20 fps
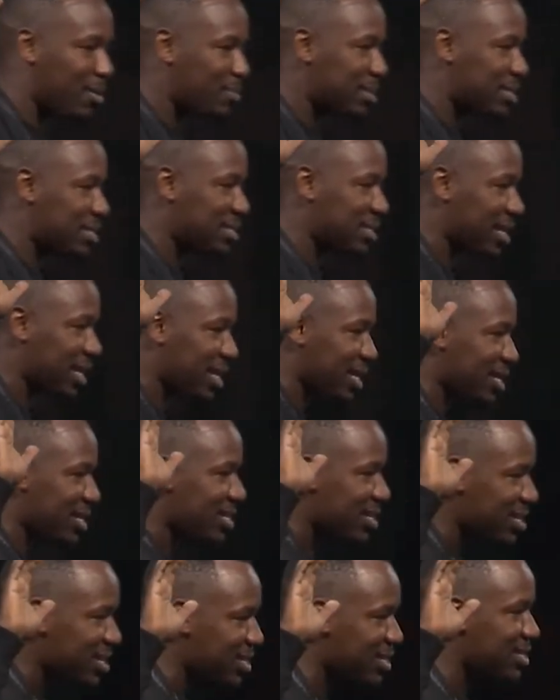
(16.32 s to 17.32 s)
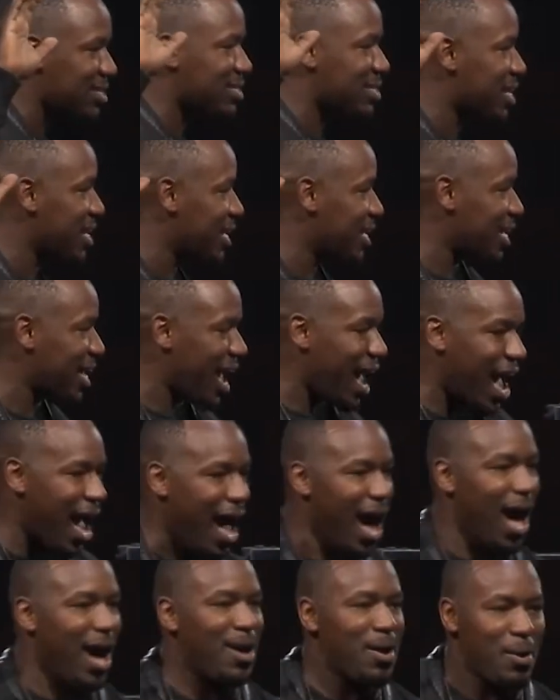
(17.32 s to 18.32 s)
Clemens is?
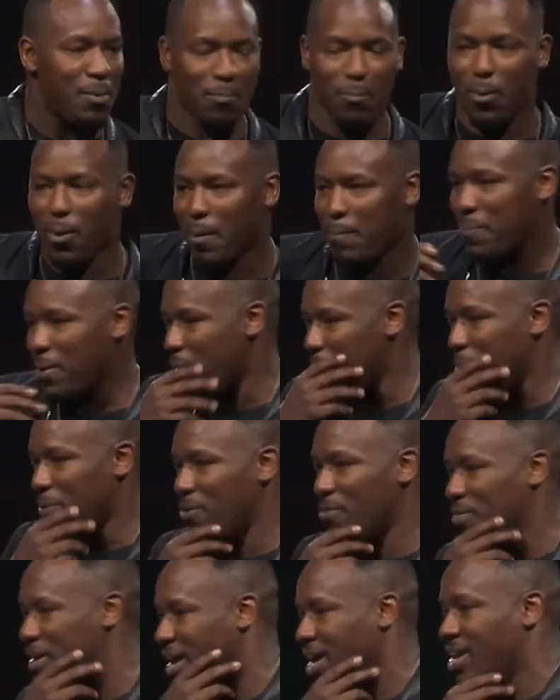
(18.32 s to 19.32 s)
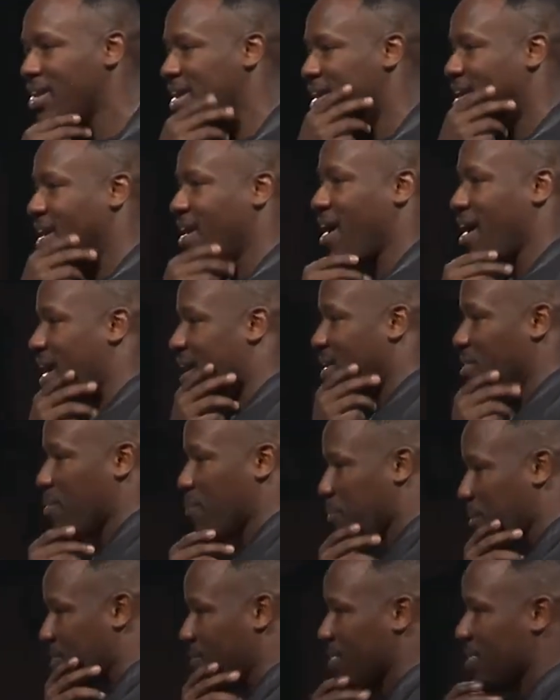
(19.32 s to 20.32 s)
Yeah, more people than uh, the
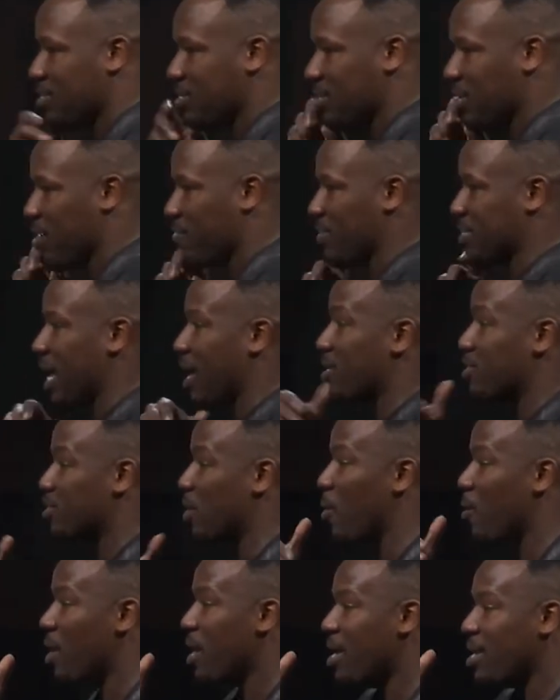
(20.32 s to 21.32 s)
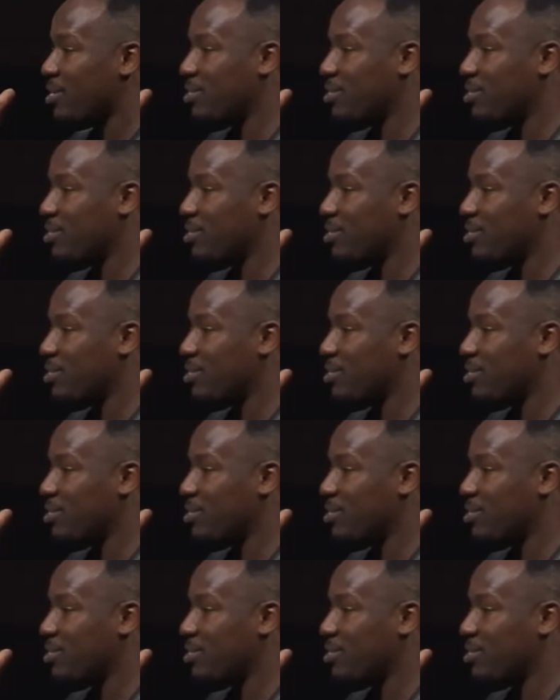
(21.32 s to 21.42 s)
previous service. Hey, so